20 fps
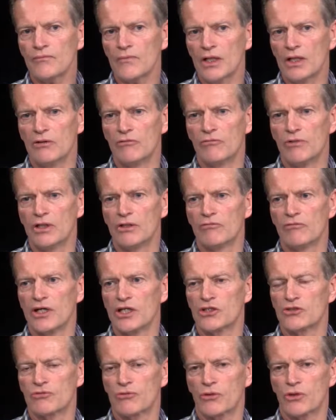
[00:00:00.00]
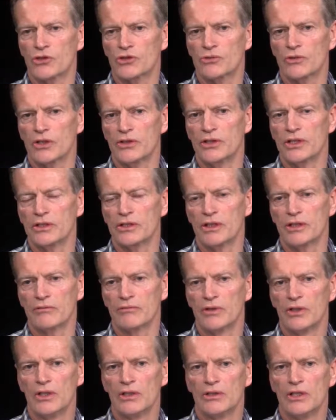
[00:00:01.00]
And vice versa. I think
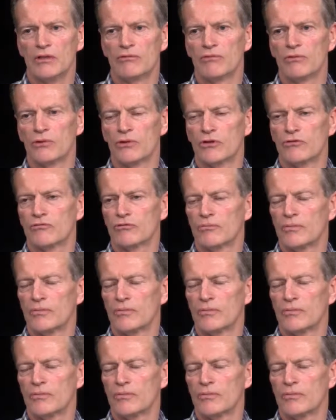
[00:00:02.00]
they've learned